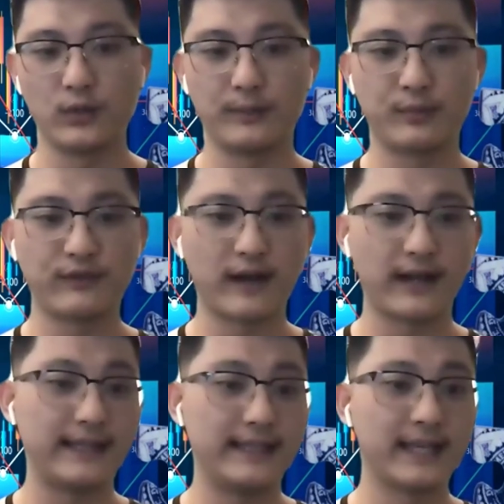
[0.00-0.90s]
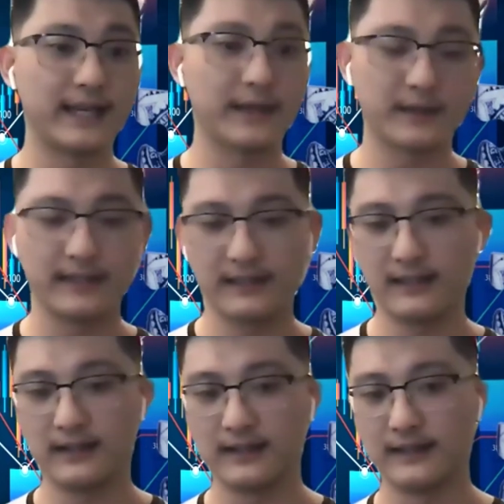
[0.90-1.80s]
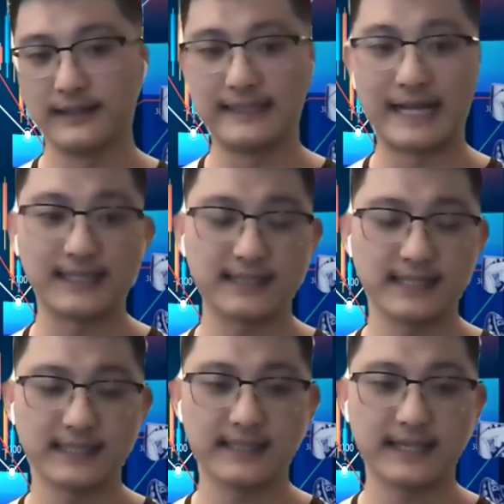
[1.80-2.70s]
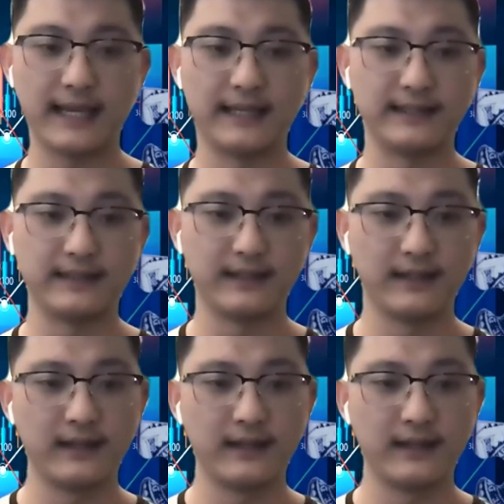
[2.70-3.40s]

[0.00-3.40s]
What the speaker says: We provide in-depth analysis, and